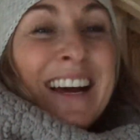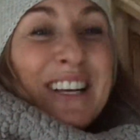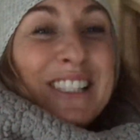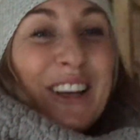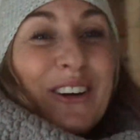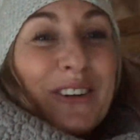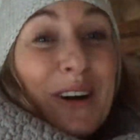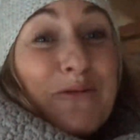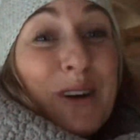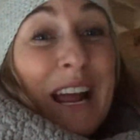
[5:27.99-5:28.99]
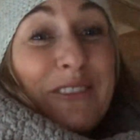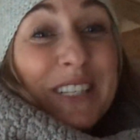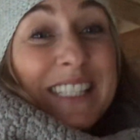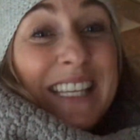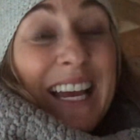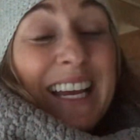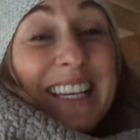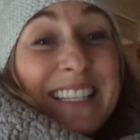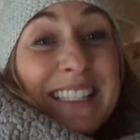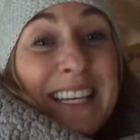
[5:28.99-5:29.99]
So what I will
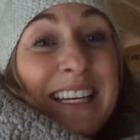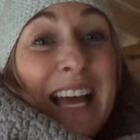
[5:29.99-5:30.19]
say is